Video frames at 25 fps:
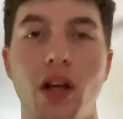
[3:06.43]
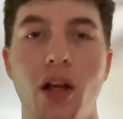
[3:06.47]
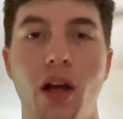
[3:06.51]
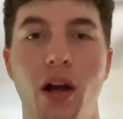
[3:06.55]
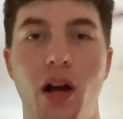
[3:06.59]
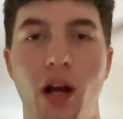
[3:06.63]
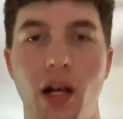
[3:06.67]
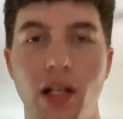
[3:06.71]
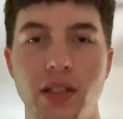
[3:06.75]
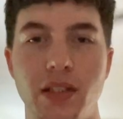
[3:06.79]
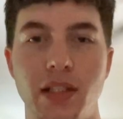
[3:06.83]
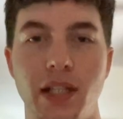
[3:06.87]

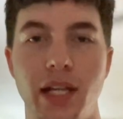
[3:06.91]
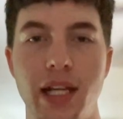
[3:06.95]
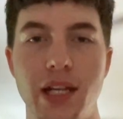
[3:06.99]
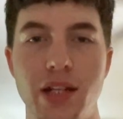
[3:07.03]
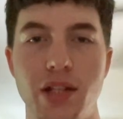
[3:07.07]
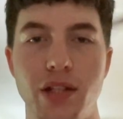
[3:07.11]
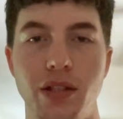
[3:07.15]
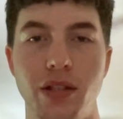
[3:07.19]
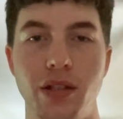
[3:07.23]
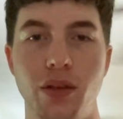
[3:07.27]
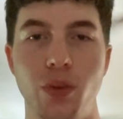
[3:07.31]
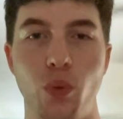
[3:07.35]

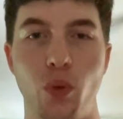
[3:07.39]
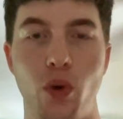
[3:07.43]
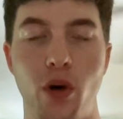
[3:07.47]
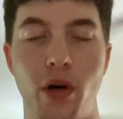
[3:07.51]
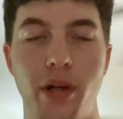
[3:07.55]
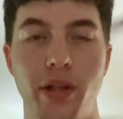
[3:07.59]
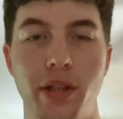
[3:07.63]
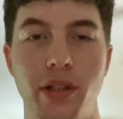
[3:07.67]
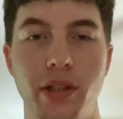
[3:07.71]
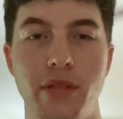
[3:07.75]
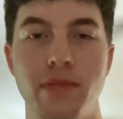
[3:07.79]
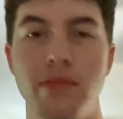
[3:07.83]
Oxidation in
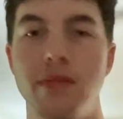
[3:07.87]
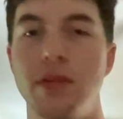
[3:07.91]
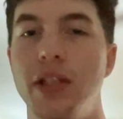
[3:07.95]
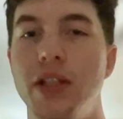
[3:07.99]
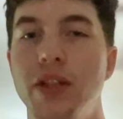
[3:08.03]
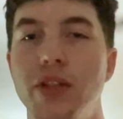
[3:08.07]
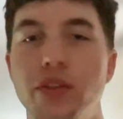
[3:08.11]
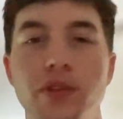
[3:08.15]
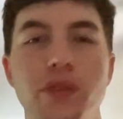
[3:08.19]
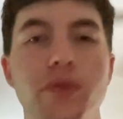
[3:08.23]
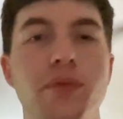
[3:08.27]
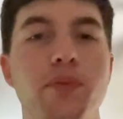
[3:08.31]
water
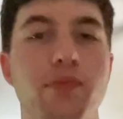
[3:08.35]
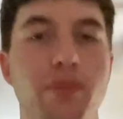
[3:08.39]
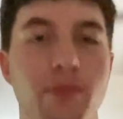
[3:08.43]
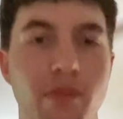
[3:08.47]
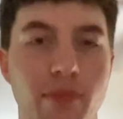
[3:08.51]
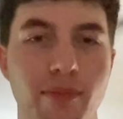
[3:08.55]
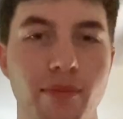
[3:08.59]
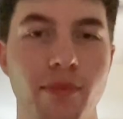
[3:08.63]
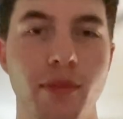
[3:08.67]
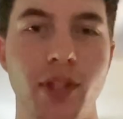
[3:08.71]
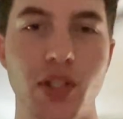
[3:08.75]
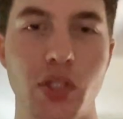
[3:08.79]
is
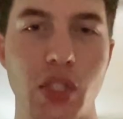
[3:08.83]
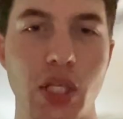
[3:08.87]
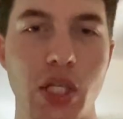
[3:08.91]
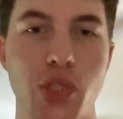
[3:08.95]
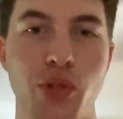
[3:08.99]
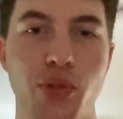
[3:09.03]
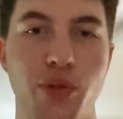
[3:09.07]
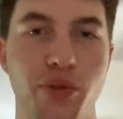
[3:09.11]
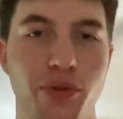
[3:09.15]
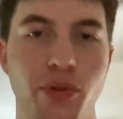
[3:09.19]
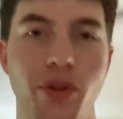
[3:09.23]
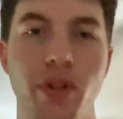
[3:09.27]

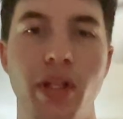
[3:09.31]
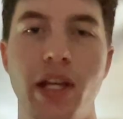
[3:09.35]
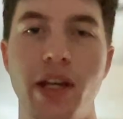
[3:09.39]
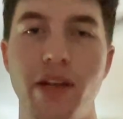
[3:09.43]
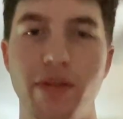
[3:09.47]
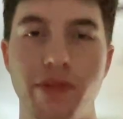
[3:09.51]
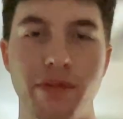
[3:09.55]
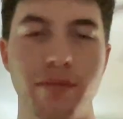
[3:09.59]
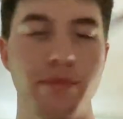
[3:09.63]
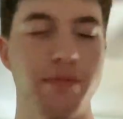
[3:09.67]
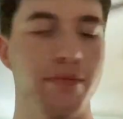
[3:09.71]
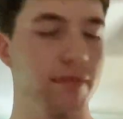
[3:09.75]
essential for
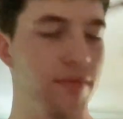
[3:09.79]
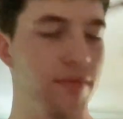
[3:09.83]
life.